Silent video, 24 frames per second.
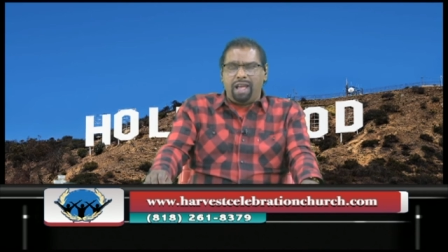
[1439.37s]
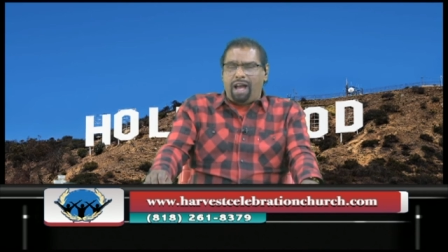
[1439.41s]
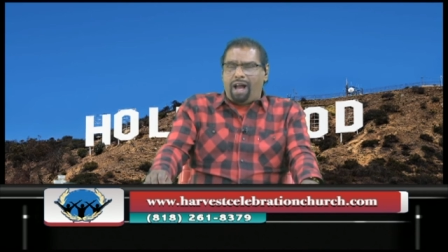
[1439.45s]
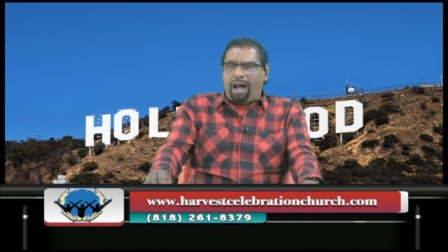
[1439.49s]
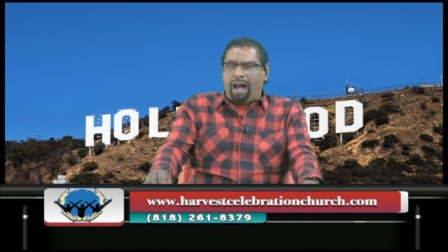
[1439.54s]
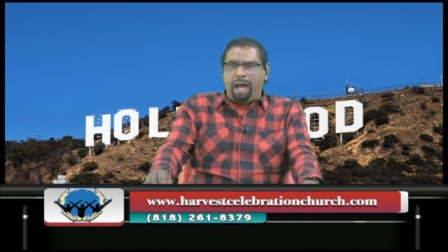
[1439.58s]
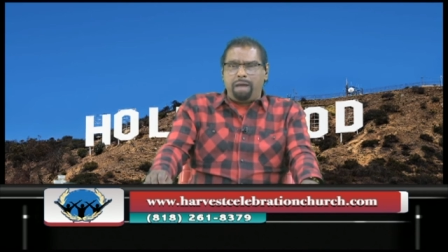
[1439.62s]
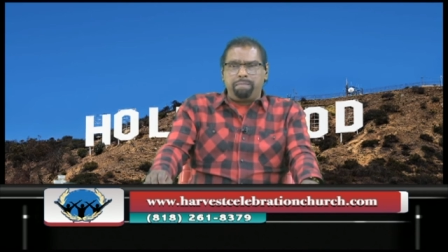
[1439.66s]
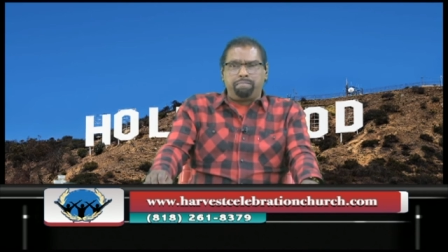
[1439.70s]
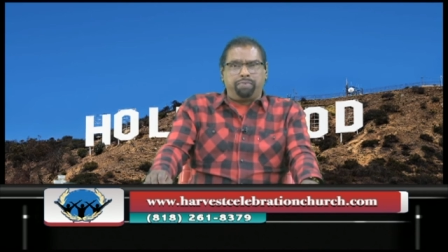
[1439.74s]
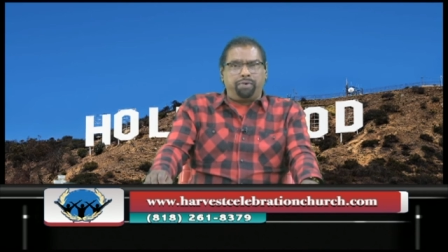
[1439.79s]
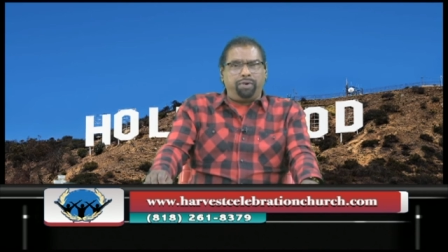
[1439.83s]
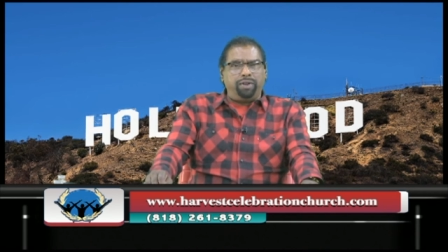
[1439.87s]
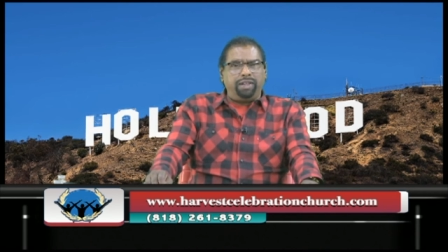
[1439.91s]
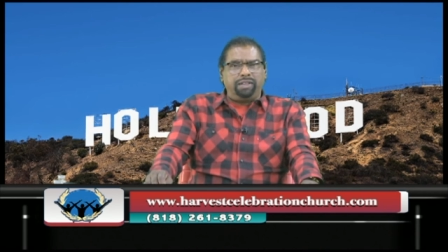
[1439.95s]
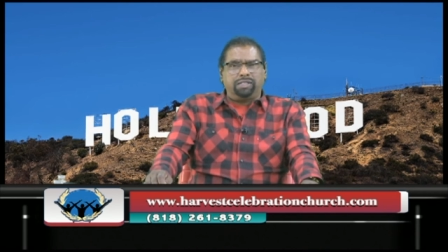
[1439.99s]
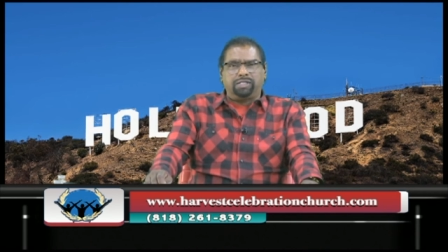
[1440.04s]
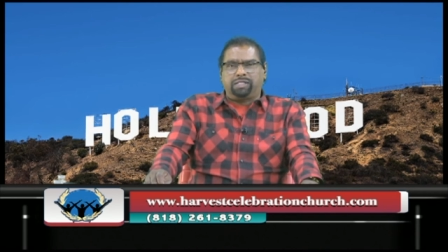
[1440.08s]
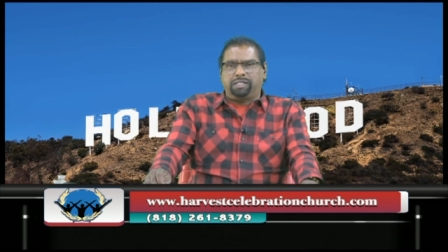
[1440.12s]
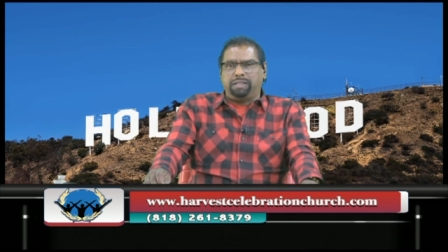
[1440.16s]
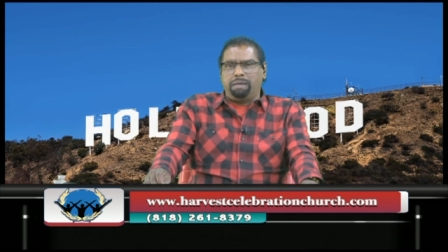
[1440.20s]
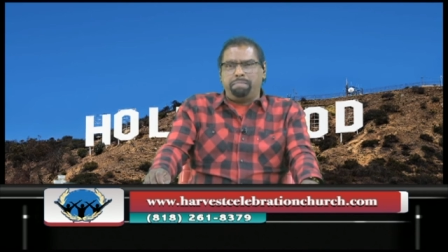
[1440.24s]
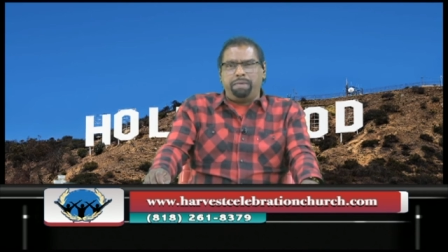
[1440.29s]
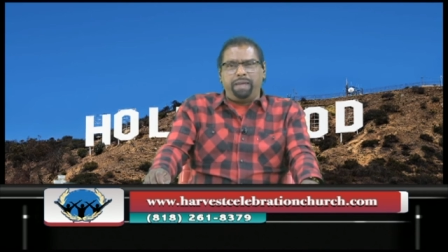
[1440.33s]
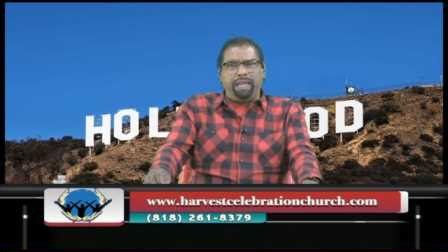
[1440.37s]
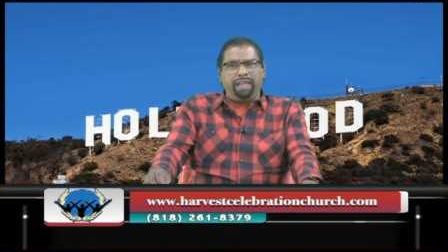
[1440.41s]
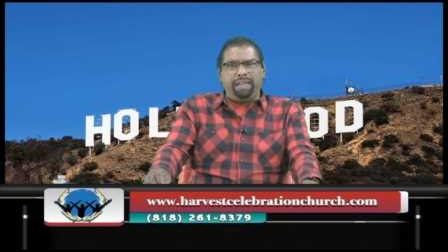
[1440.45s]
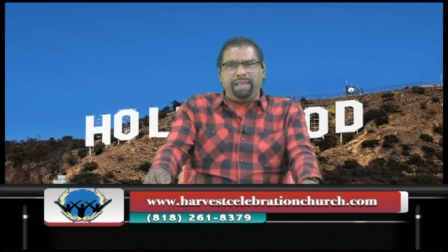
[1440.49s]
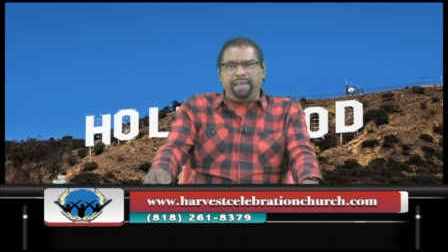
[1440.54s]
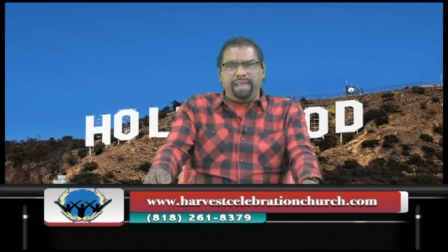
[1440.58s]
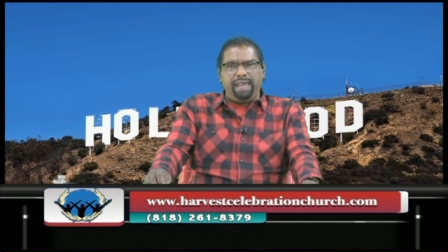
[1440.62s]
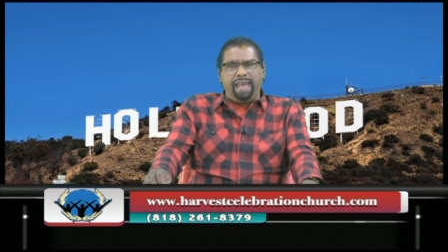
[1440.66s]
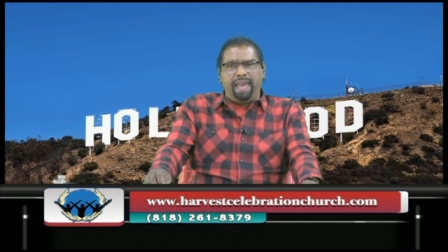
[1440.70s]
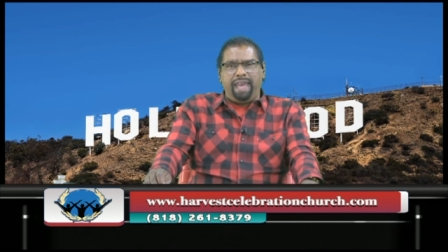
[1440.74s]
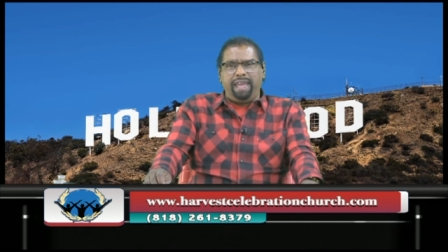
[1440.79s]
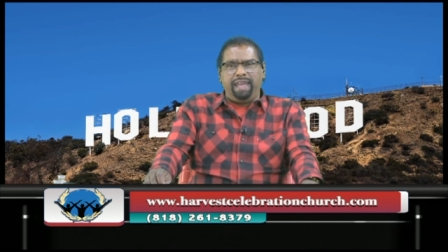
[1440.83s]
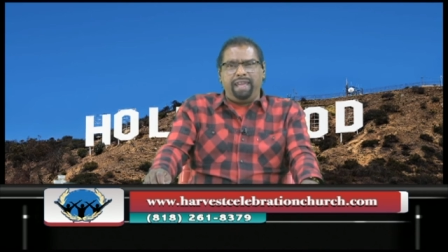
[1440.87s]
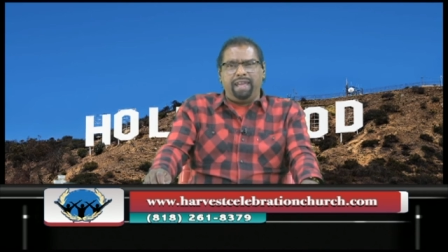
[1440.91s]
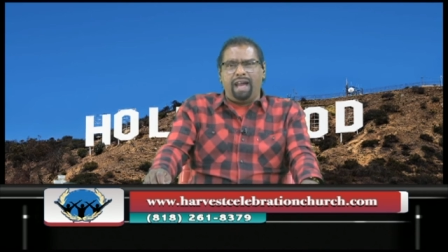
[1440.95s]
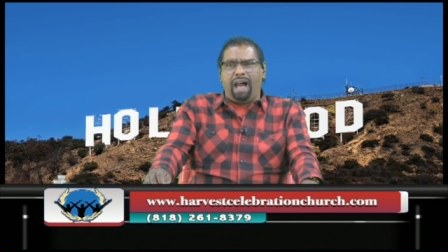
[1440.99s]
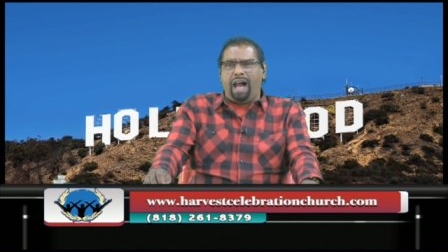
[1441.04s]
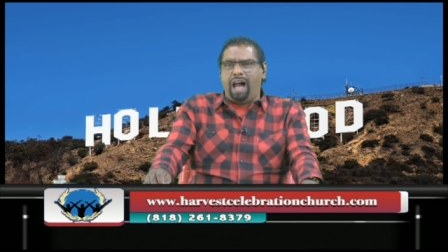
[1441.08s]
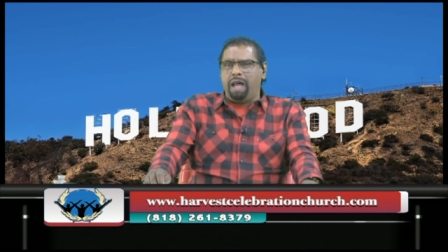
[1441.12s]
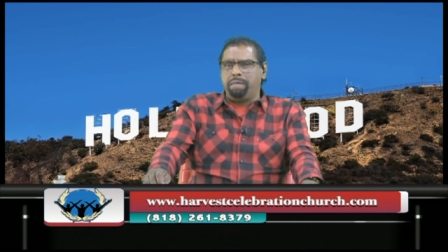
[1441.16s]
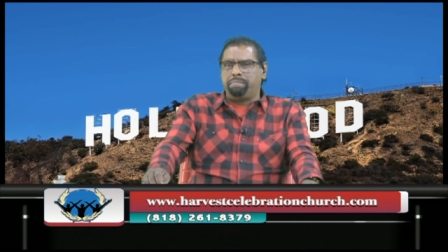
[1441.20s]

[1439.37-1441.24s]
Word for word: I preach the big yea. I